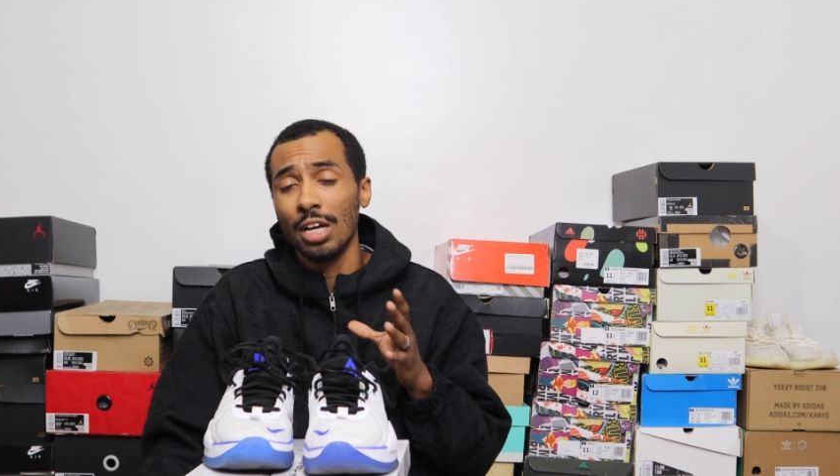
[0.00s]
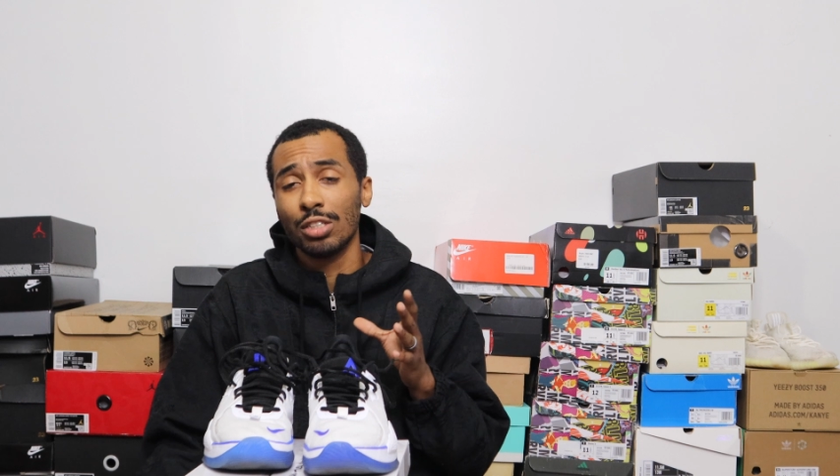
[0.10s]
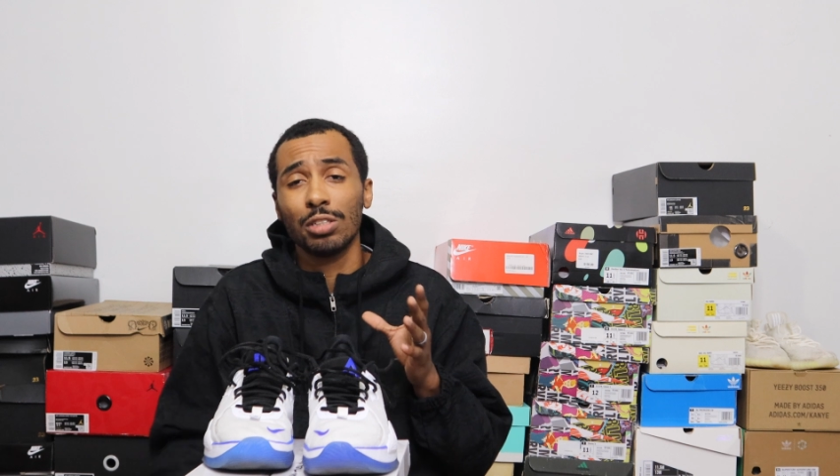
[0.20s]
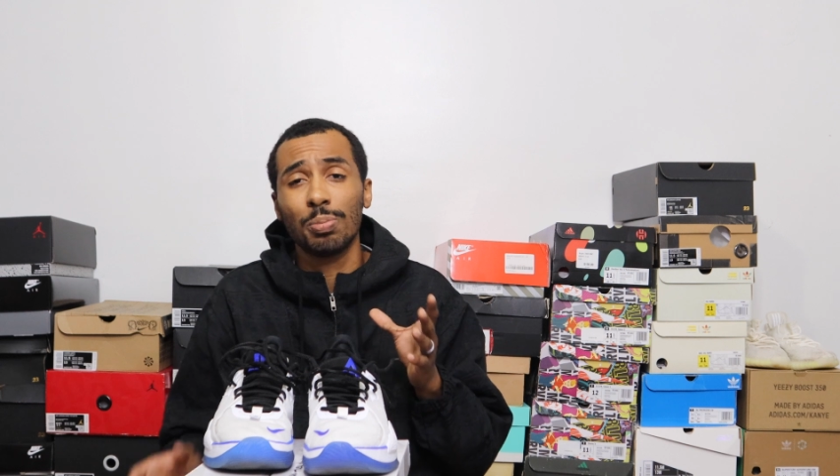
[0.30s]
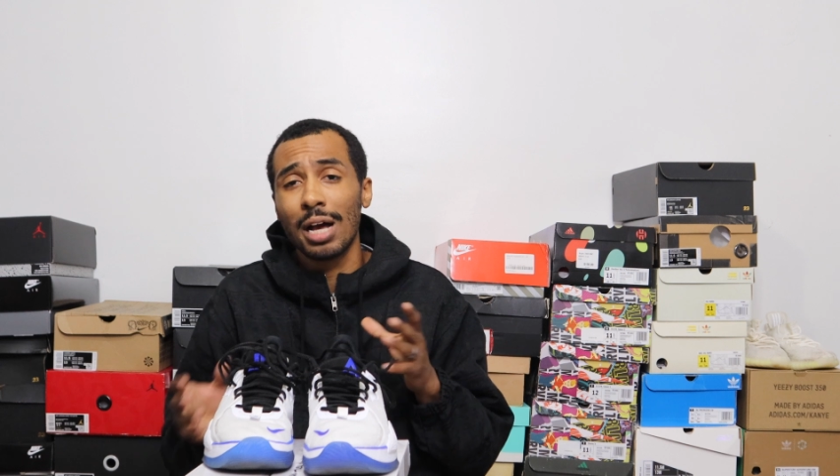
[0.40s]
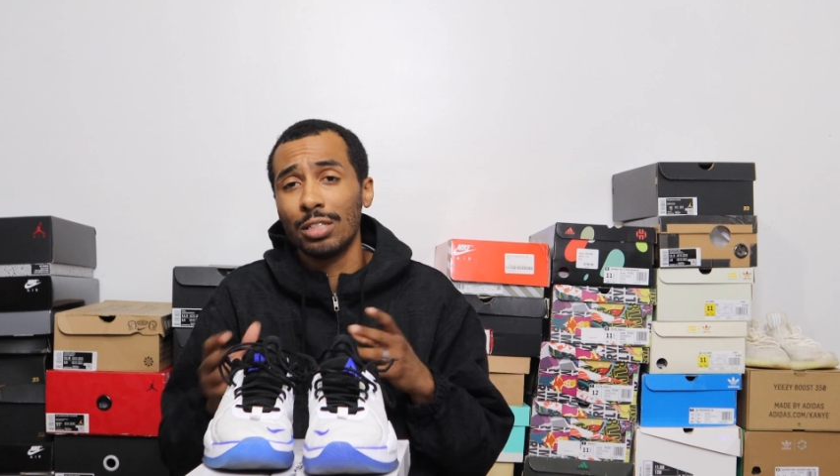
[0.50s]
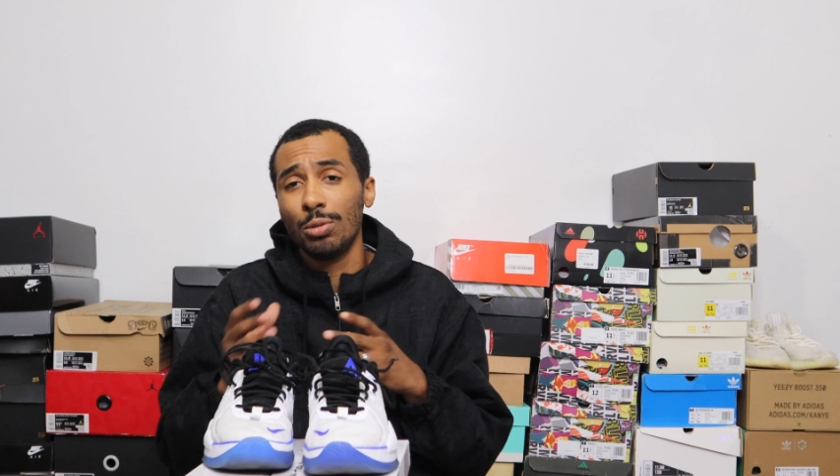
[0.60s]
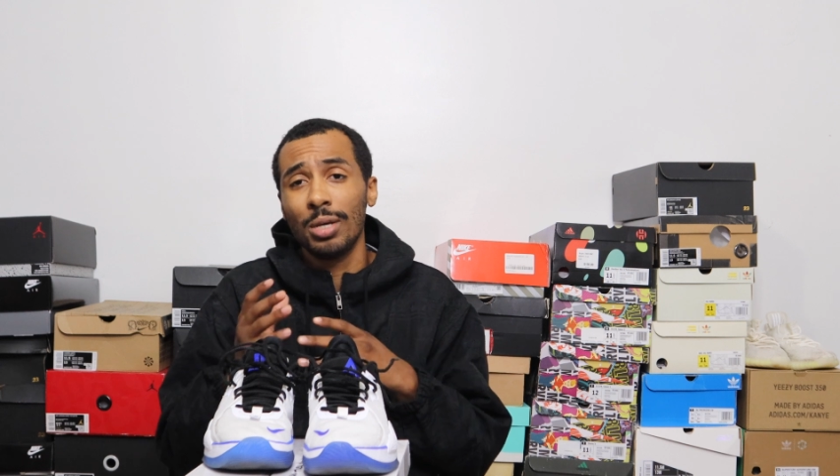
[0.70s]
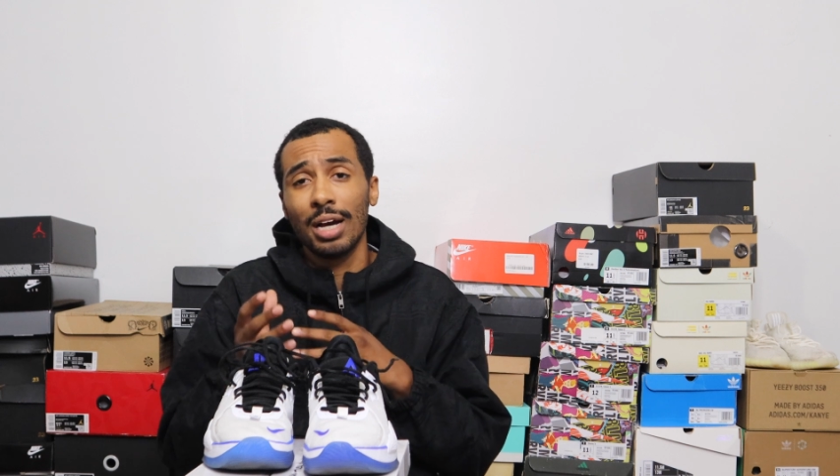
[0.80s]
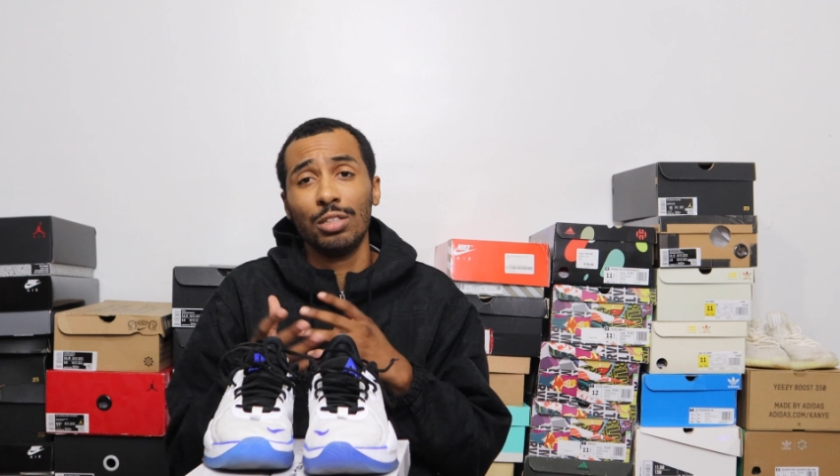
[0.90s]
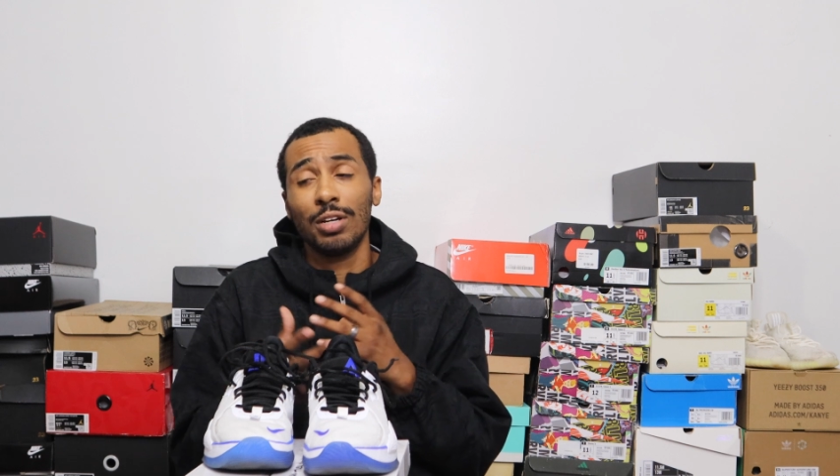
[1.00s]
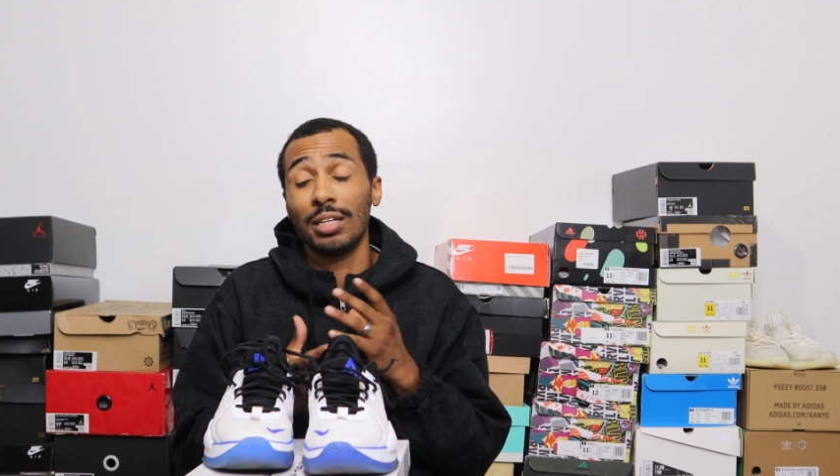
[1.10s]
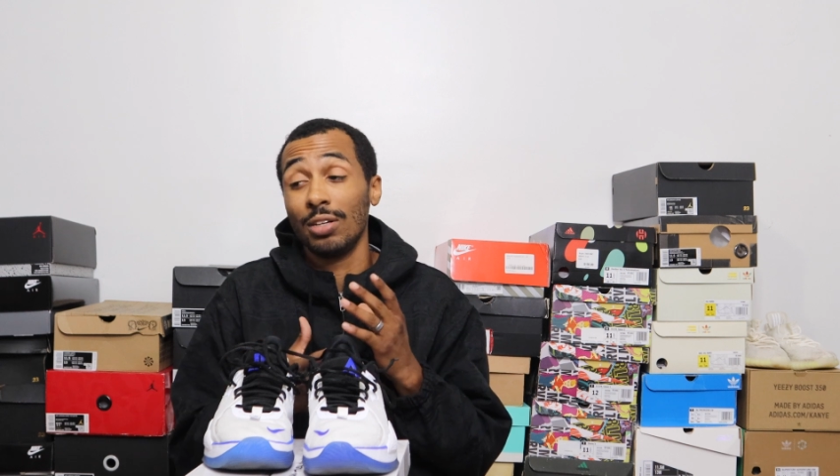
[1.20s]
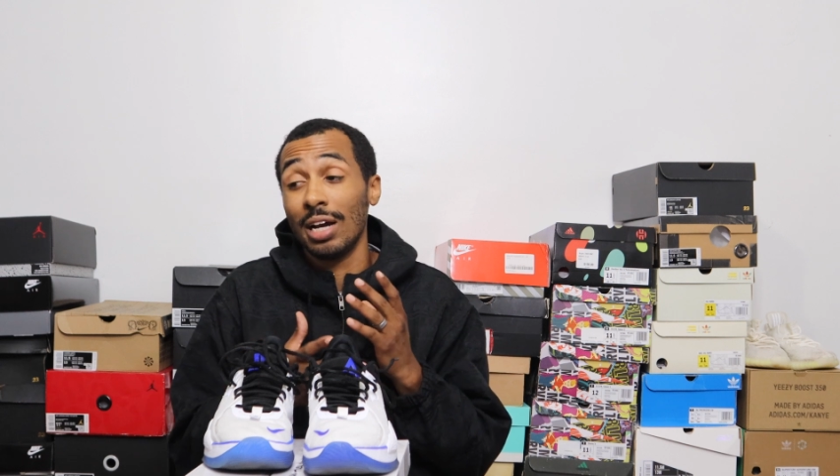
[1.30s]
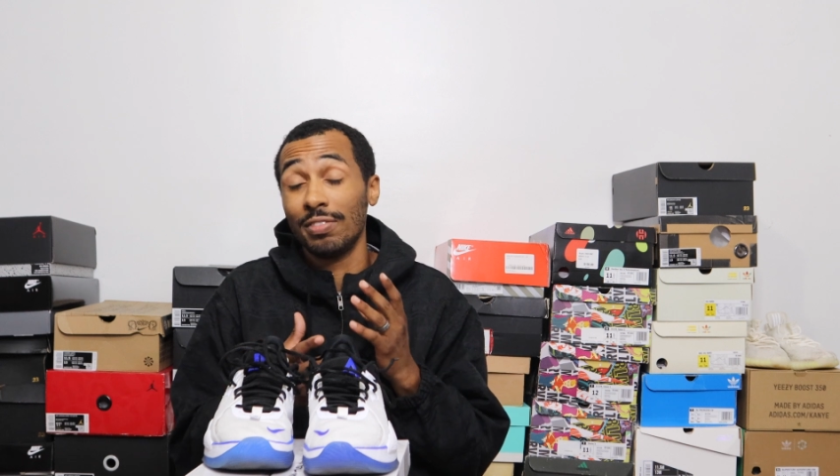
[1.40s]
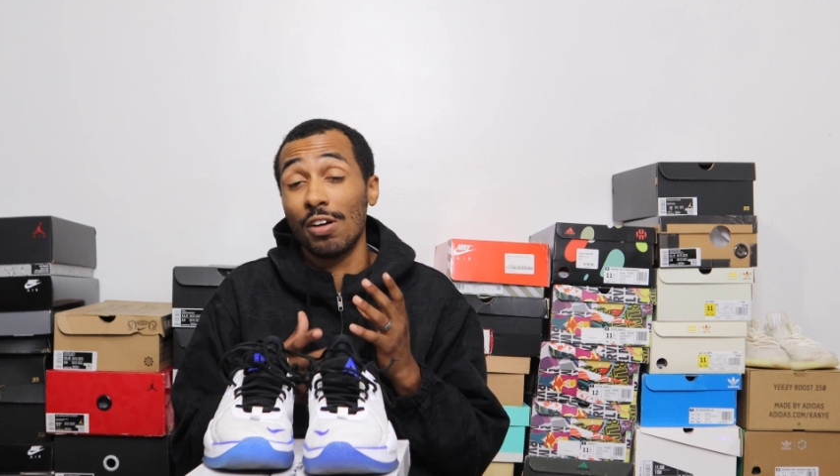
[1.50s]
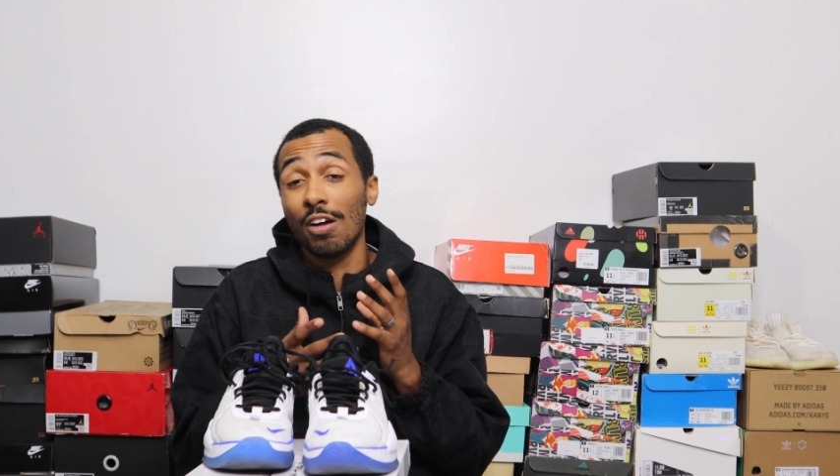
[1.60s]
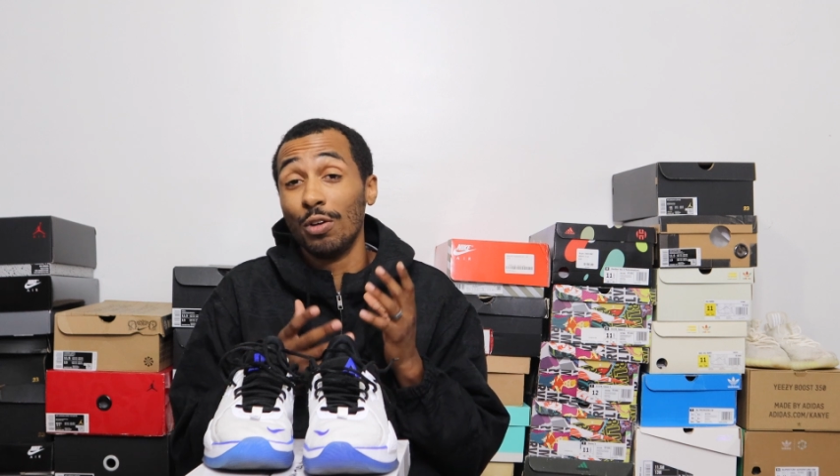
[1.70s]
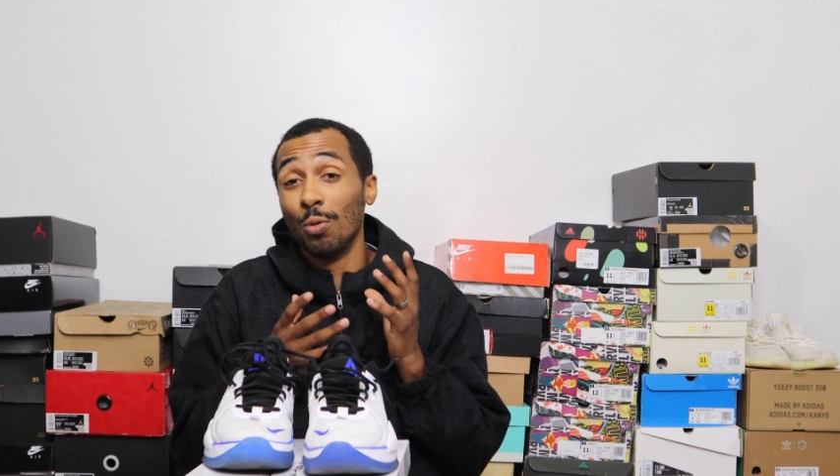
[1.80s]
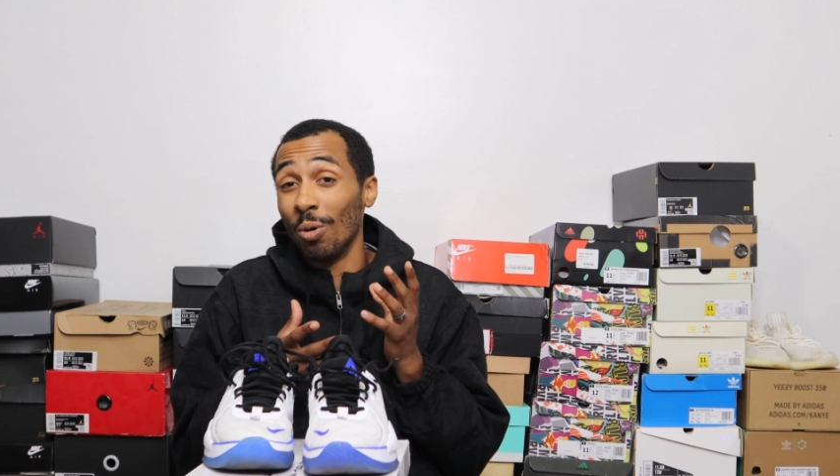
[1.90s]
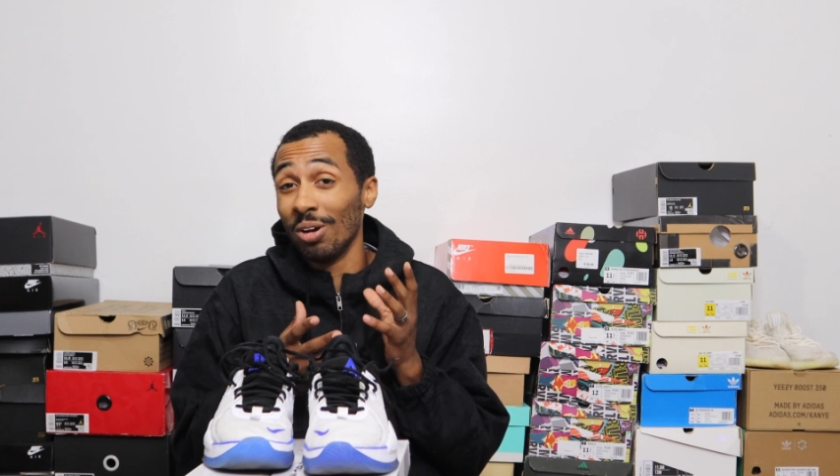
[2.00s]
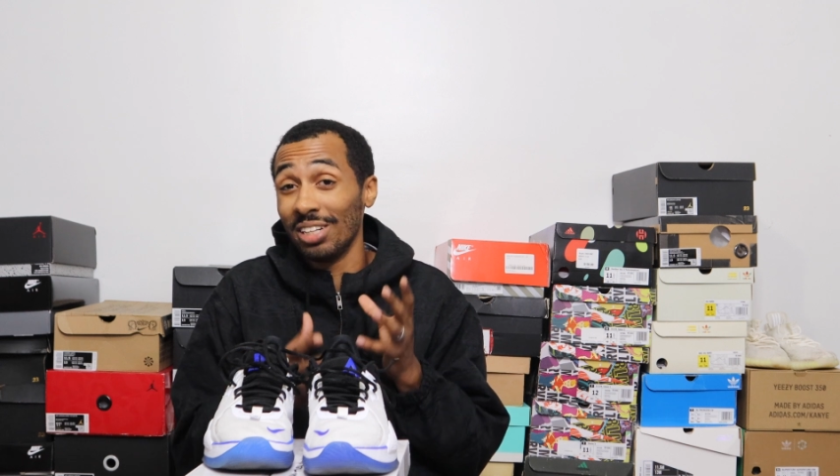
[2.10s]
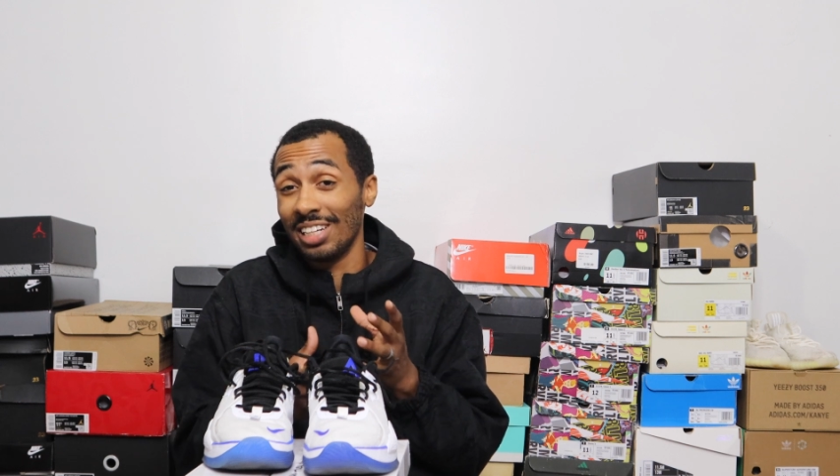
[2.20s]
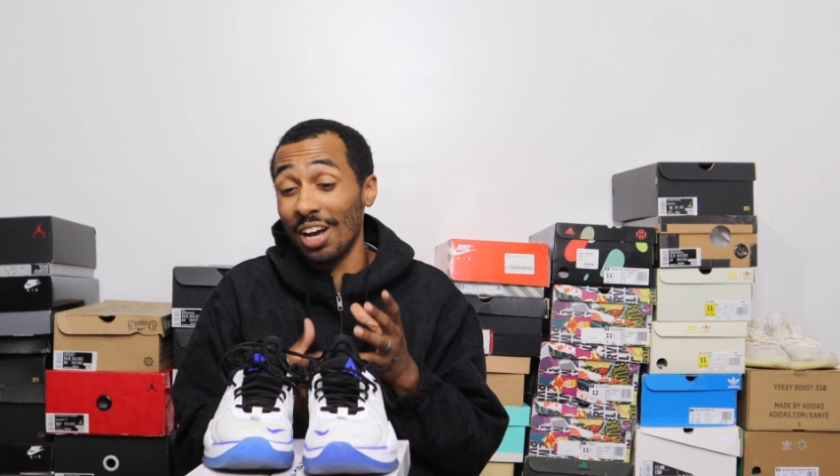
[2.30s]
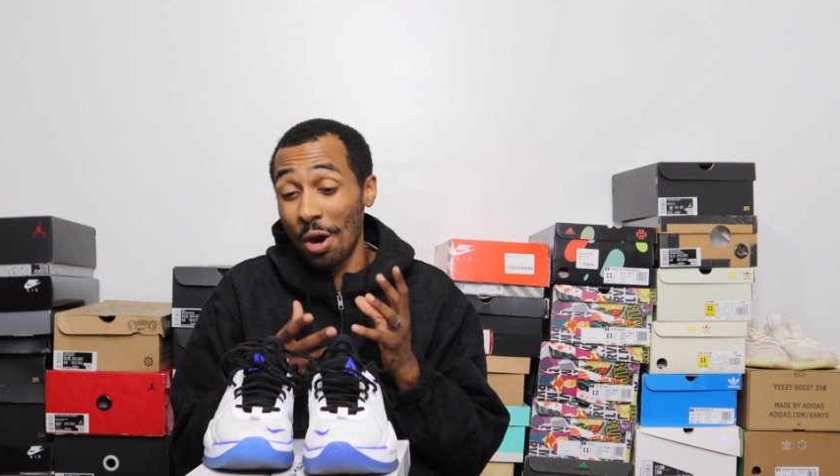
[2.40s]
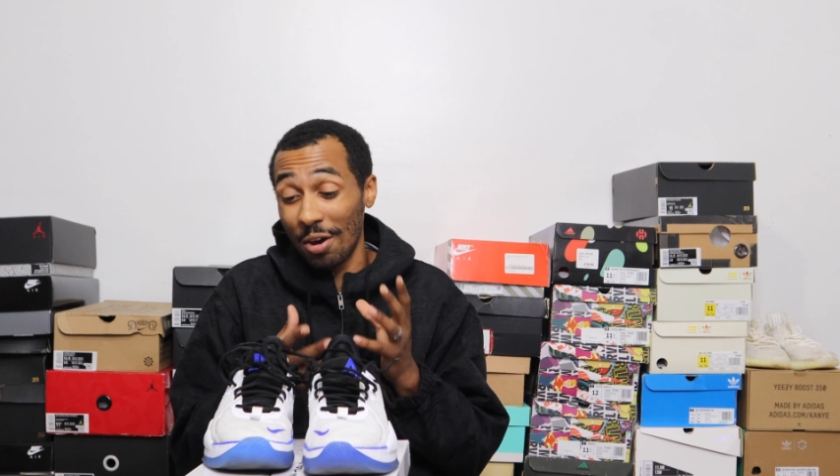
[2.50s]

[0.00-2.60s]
So it's possible you guys have already worn this and